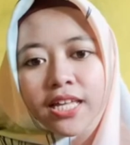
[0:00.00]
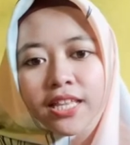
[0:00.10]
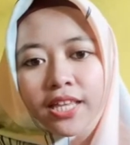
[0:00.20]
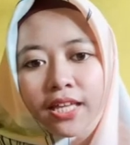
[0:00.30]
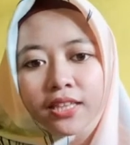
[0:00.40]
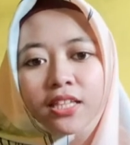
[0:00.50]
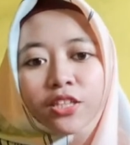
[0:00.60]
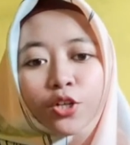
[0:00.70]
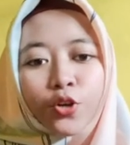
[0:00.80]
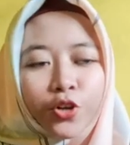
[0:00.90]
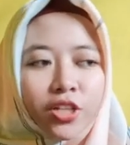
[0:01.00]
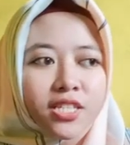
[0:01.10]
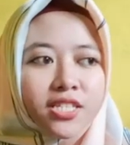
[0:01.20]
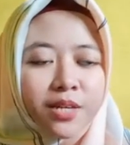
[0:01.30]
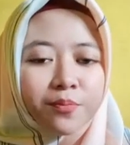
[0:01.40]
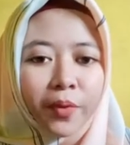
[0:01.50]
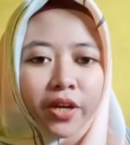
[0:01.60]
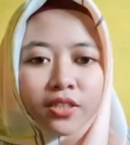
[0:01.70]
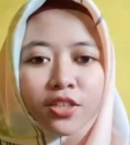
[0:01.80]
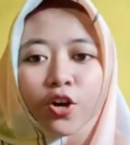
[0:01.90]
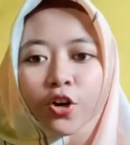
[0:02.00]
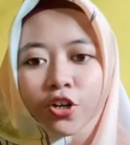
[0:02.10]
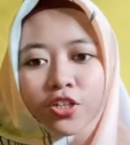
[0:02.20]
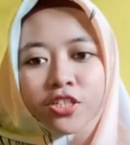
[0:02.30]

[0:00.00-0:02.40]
that the greatest impact on